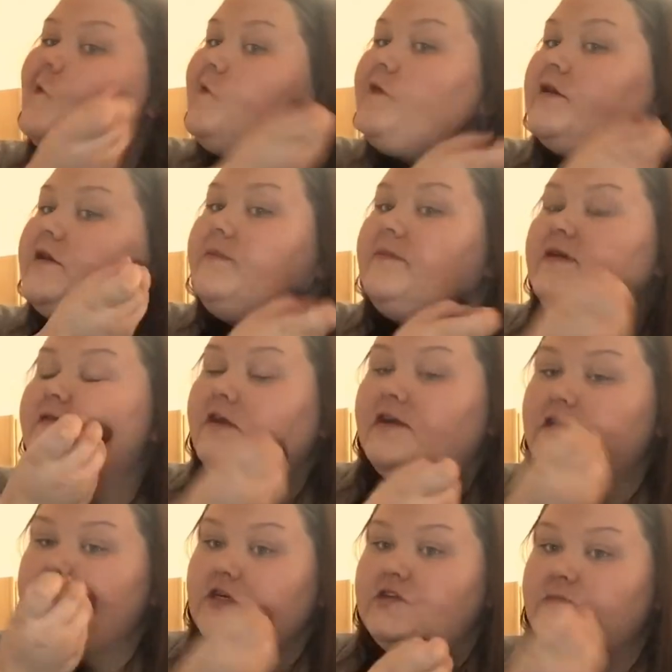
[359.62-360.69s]
They're going to be
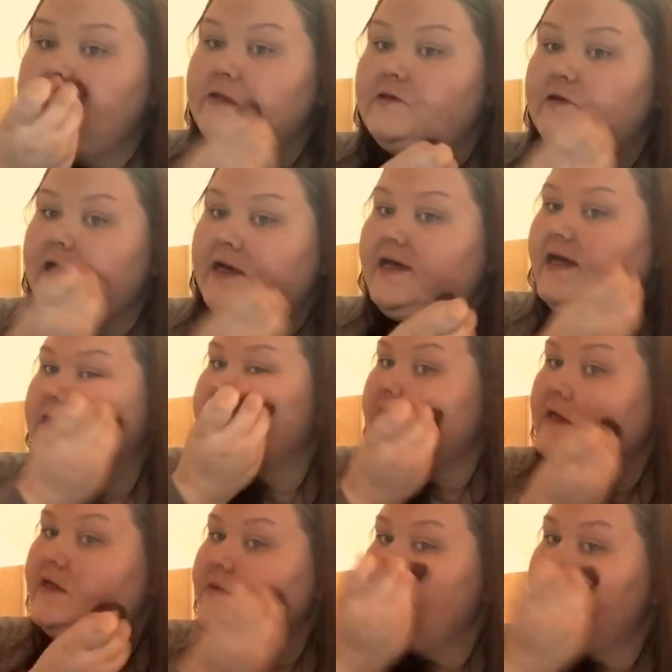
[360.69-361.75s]
very judgmental, like I
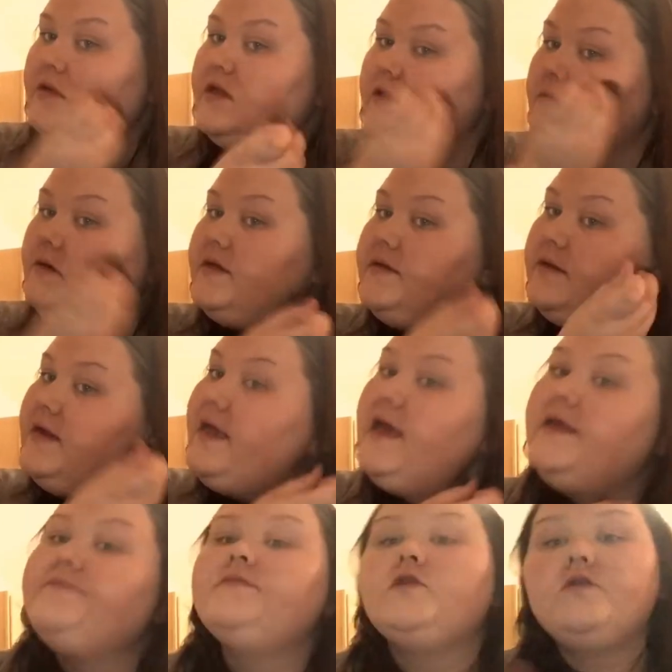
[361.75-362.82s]
said. But you know what?
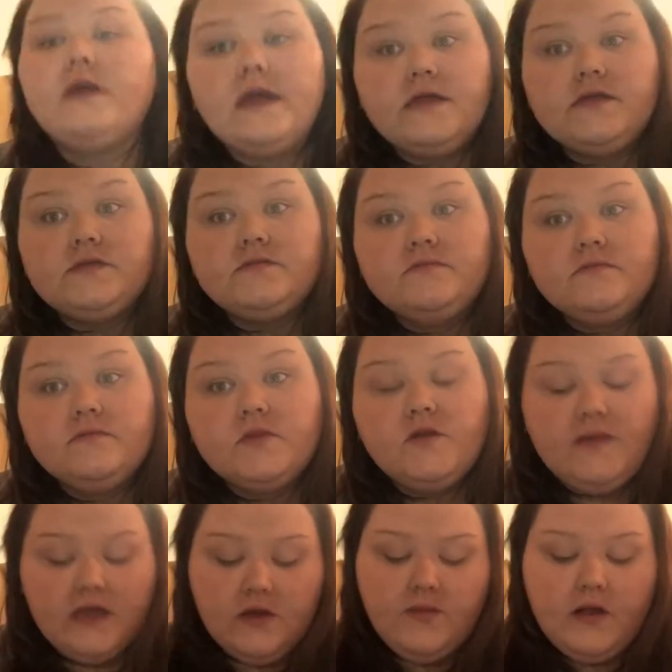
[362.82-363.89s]
Again, who cares? Their
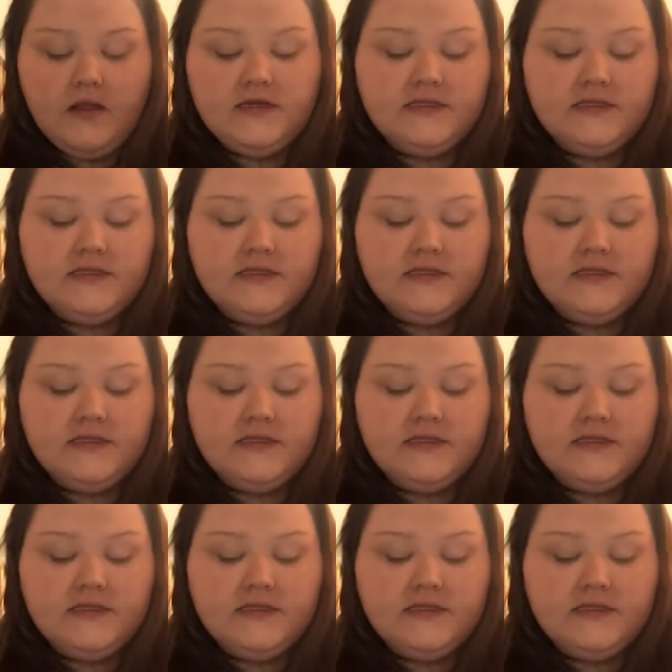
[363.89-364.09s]
makeup probably